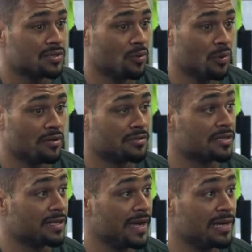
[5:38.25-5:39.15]
So whether it's
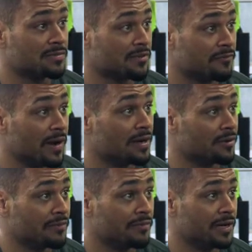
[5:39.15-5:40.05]
the game's a final
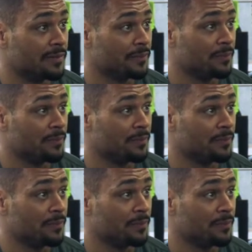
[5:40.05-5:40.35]
event